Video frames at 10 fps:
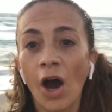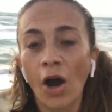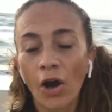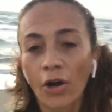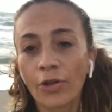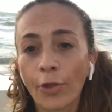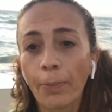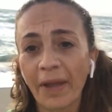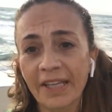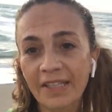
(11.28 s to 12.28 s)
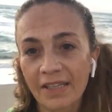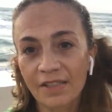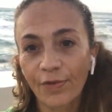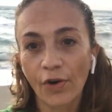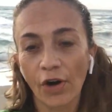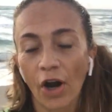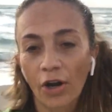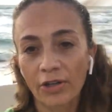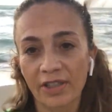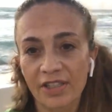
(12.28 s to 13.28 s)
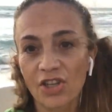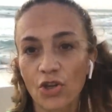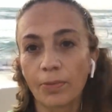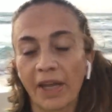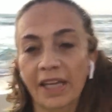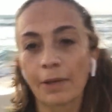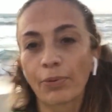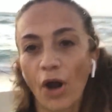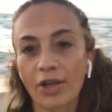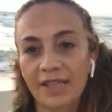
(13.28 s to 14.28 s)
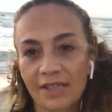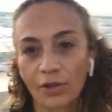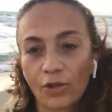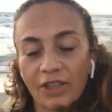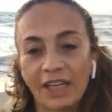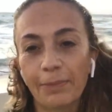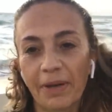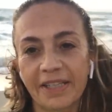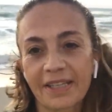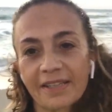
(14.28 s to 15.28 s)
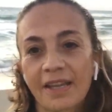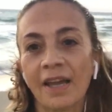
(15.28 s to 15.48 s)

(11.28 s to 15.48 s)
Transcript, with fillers: are the basis for our decision-making process on a daily basis.